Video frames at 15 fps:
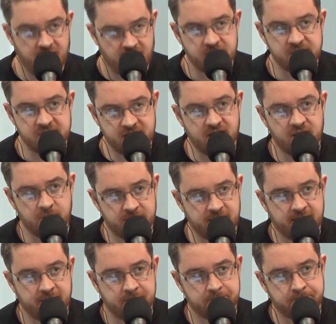And I'm sticking with
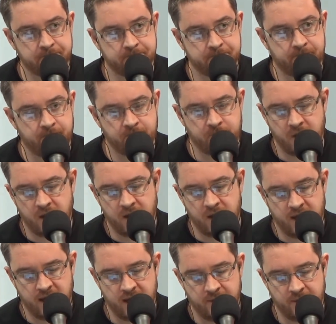that.
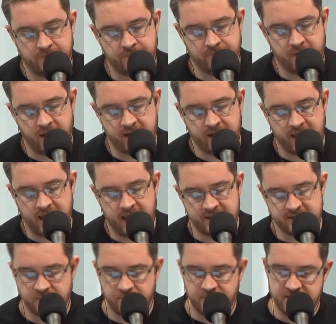And again,
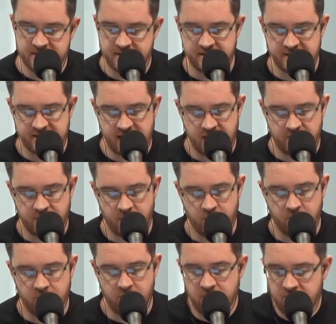it's the piece that I said
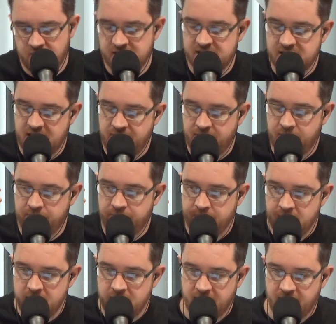about this is even
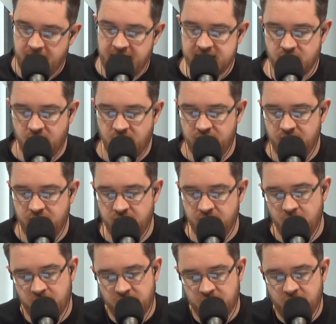the last time. I don't
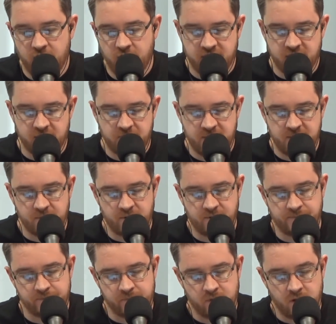know. I think people.